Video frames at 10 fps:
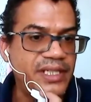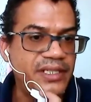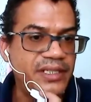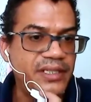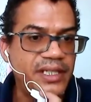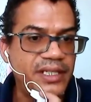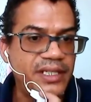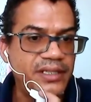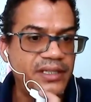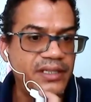
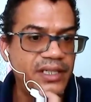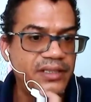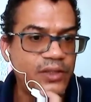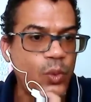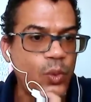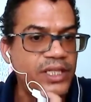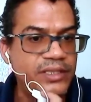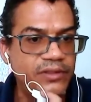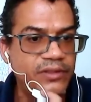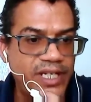in the
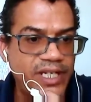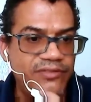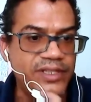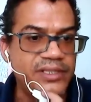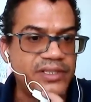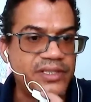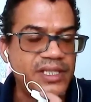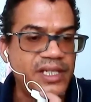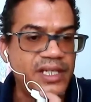quality of governance,